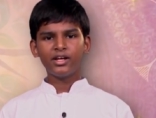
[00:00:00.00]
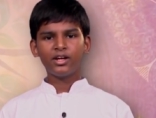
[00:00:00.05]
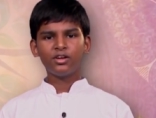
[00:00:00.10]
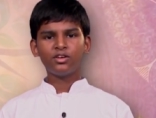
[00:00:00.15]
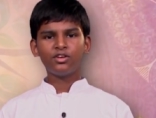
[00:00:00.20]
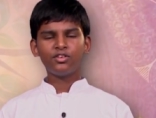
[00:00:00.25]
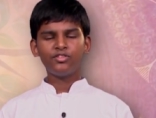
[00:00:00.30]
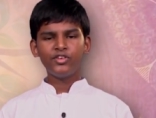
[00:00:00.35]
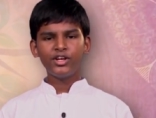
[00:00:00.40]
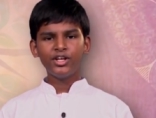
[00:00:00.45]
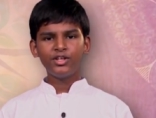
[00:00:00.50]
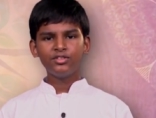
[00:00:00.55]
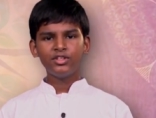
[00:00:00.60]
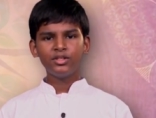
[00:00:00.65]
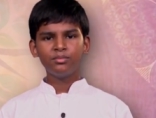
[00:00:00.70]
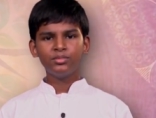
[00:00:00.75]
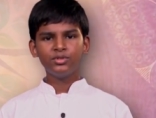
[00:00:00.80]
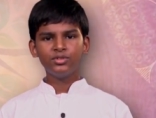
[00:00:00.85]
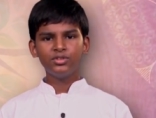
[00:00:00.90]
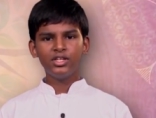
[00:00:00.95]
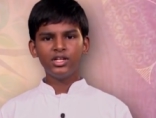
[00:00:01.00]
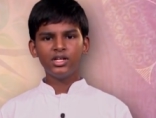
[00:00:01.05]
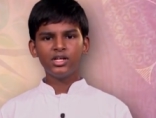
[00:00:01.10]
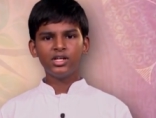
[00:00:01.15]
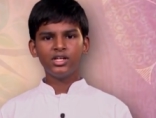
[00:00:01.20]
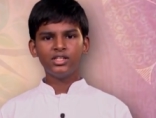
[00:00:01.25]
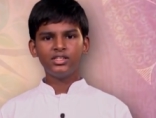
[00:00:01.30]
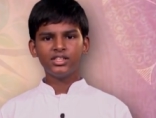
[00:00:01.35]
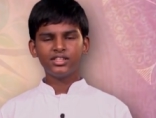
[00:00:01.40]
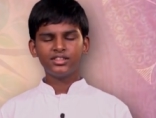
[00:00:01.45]
and offer to the
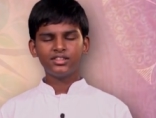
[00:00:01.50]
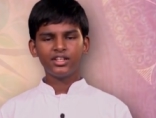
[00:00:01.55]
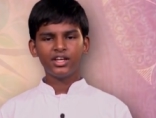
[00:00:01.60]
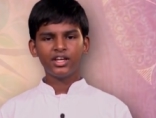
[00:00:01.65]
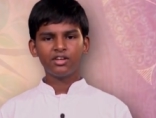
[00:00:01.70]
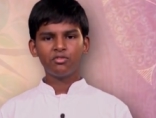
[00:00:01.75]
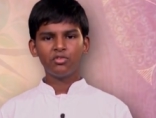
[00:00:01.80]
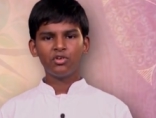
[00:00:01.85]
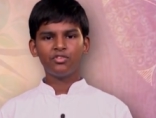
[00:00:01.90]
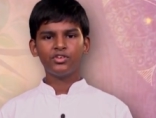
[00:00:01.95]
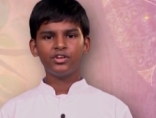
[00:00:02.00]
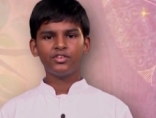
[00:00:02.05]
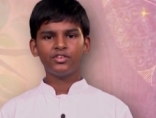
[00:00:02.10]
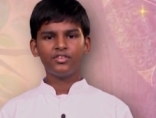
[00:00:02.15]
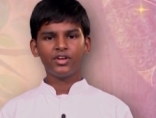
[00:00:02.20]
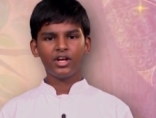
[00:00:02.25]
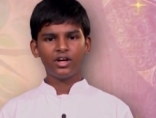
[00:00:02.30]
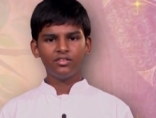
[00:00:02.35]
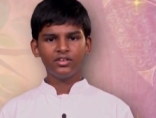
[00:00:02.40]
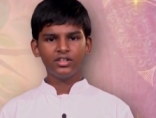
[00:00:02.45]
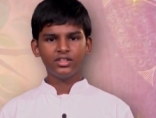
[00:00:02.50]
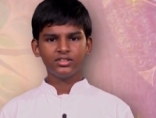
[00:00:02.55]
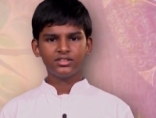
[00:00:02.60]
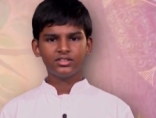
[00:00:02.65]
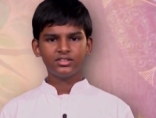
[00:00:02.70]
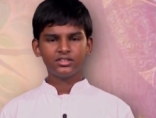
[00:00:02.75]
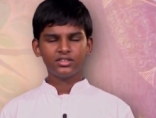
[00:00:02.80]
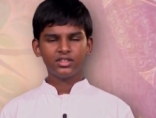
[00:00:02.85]
Buddha just like we offer flowers.